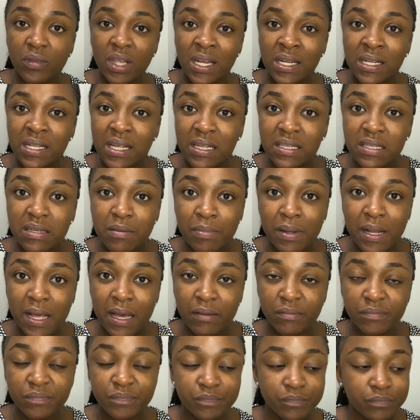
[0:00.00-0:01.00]
That's a
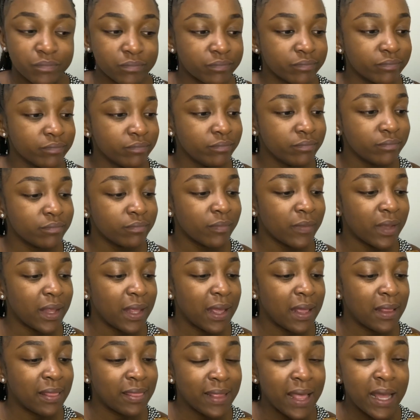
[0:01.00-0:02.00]
plan.
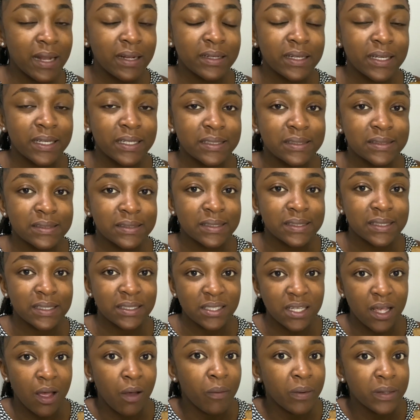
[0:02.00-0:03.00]
And that, kids, is
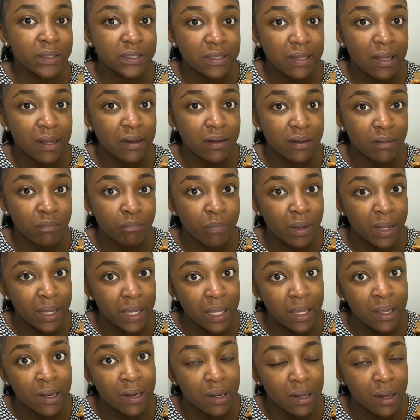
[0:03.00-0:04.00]
how I started
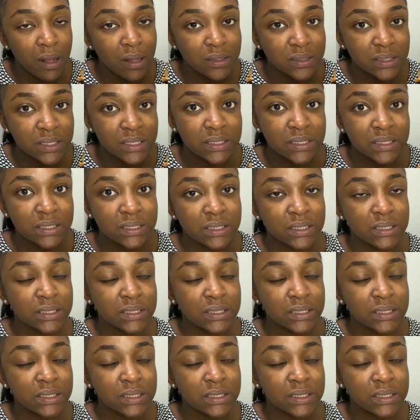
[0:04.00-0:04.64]
bunking classes.